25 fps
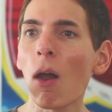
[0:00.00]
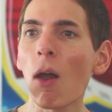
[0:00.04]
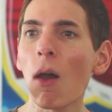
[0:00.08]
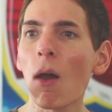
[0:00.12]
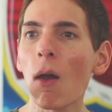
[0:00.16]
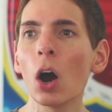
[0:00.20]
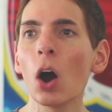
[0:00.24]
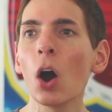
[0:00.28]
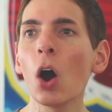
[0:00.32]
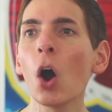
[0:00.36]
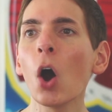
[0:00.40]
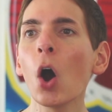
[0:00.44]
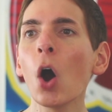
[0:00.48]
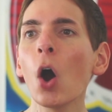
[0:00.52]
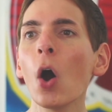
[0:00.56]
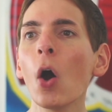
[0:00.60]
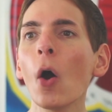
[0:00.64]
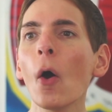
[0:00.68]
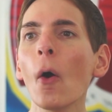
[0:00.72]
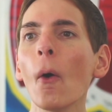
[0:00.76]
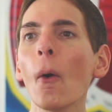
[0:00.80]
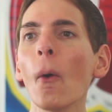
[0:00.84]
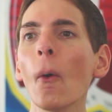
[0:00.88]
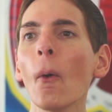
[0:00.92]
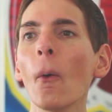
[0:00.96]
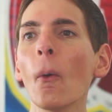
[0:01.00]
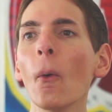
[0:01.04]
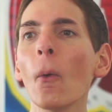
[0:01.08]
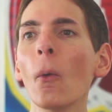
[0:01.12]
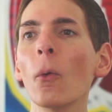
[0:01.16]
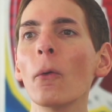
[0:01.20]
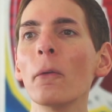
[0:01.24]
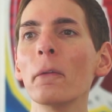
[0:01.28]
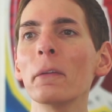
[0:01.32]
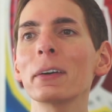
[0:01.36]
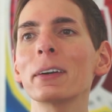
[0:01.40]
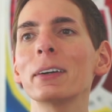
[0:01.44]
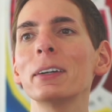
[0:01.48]

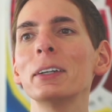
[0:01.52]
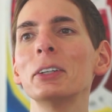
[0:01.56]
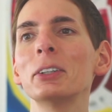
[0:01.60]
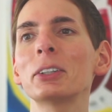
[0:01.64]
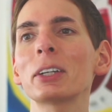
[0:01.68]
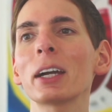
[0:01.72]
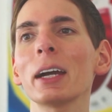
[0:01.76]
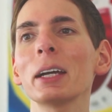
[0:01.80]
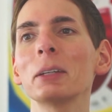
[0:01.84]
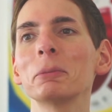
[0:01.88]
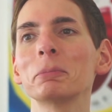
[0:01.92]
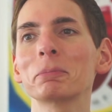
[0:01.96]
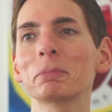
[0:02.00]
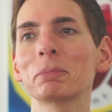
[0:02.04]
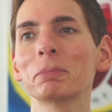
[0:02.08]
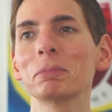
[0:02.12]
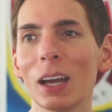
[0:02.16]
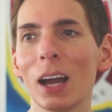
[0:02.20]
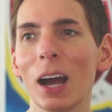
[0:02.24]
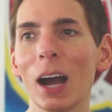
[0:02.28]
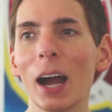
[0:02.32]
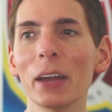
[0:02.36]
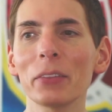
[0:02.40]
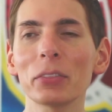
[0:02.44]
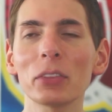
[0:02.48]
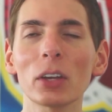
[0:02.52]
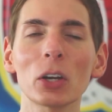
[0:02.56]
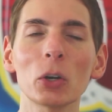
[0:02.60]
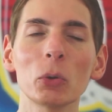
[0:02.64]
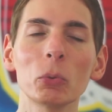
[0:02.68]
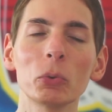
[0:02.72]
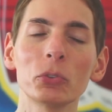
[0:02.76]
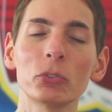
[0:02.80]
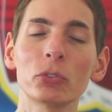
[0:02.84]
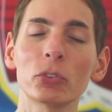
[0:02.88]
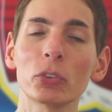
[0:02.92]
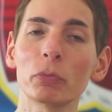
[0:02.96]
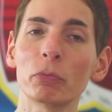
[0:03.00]
Oh, okay. I thought it
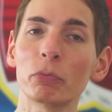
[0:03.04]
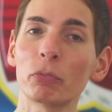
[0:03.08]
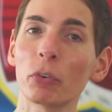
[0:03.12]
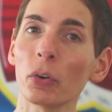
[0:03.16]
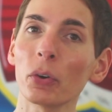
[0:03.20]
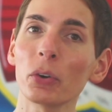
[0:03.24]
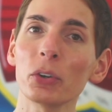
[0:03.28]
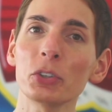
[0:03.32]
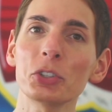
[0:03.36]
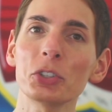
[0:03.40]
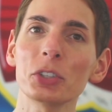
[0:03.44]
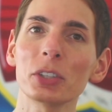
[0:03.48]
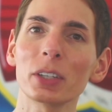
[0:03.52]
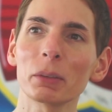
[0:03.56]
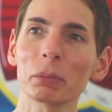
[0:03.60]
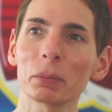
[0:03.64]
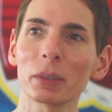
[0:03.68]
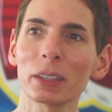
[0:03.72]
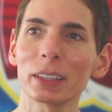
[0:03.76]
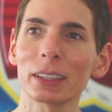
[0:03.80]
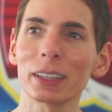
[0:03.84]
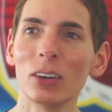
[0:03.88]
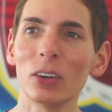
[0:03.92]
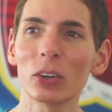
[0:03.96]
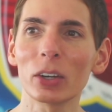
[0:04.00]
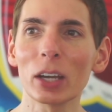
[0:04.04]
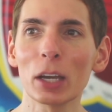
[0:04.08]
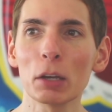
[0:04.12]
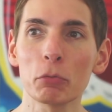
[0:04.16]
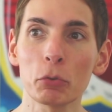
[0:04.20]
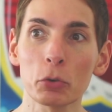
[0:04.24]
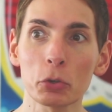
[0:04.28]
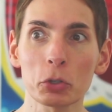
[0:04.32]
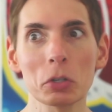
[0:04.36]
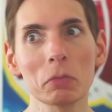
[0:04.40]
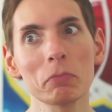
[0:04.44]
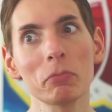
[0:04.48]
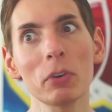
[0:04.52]
was the version. I'm like, okay,
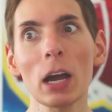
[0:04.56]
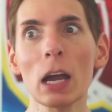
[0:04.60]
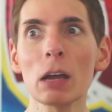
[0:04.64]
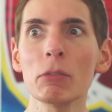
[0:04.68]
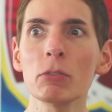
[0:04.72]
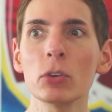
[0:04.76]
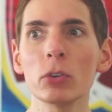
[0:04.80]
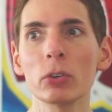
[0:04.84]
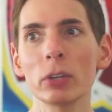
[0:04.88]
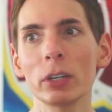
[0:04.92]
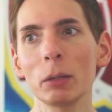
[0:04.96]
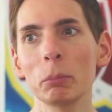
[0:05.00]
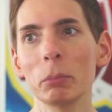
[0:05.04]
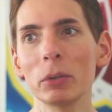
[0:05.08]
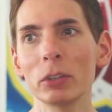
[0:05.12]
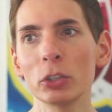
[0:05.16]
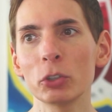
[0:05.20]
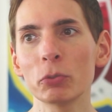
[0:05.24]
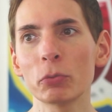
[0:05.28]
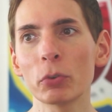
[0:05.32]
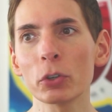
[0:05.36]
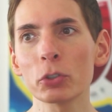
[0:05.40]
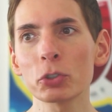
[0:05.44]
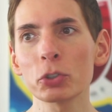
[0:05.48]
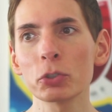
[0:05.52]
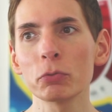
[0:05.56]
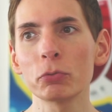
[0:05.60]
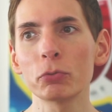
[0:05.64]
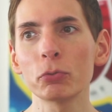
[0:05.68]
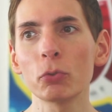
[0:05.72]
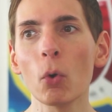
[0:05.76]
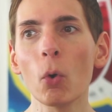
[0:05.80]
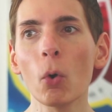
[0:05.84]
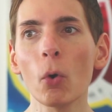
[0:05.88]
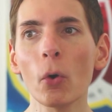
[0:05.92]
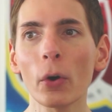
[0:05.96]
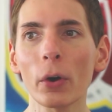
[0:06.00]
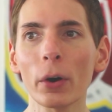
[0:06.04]
version five U U I D, but you version
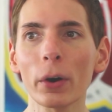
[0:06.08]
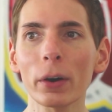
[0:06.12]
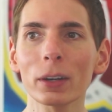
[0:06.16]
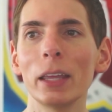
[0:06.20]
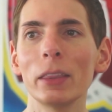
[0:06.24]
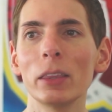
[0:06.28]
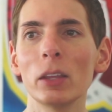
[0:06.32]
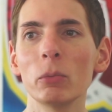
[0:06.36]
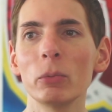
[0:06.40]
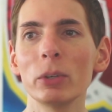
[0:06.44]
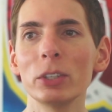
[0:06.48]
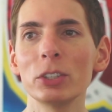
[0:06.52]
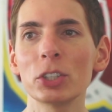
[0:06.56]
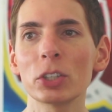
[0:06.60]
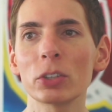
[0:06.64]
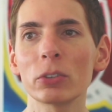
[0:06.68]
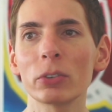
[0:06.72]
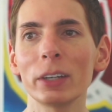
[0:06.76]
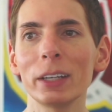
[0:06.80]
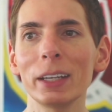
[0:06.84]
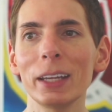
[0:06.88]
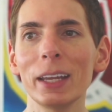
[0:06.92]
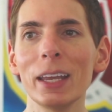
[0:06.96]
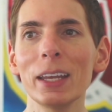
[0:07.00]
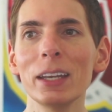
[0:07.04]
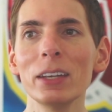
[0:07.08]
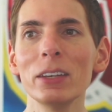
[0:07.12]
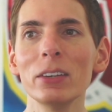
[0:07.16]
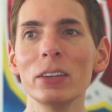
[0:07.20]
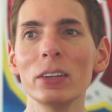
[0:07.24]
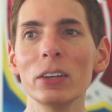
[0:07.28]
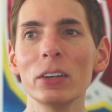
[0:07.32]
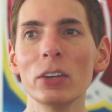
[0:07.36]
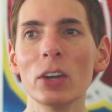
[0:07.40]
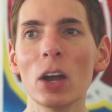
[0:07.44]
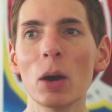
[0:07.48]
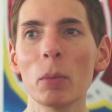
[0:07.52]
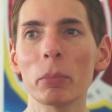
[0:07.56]
four, and then we generate
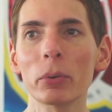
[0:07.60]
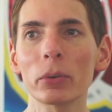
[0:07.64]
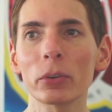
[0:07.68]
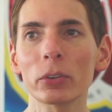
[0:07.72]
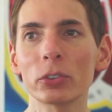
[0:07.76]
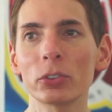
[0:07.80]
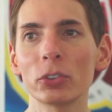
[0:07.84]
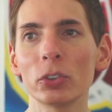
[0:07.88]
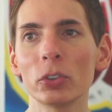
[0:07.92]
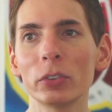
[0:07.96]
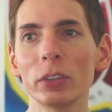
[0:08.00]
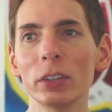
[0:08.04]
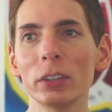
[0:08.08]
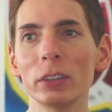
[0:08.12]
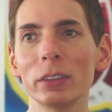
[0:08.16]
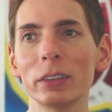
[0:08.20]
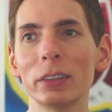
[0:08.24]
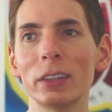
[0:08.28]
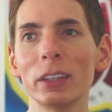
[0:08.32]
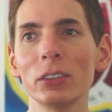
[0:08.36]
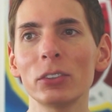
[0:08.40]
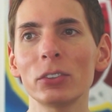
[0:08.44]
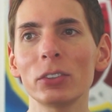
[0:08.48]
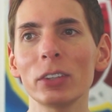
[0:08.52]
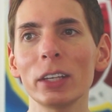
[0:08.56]
in number. So th this